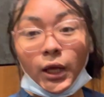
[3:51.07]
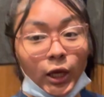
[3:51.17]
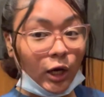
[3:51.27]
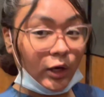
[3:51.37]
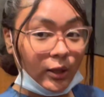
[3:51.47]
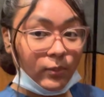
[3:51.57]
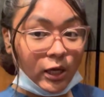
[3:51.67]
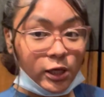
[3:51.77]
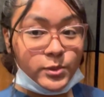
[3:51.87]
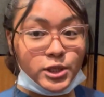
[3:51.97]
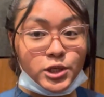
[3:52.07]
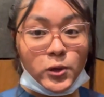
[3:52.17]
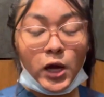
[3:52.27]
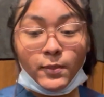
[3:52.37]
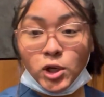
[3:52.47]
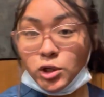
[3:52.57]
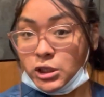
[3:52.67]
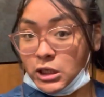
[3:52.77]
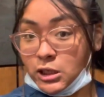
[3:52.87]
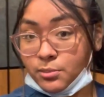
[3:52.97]
right, babe, so I'm gonna go
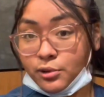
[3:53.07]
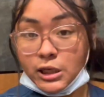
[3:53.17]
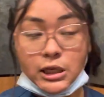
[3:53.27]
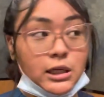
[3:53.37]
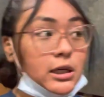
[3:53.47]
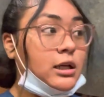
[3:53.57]
take a break.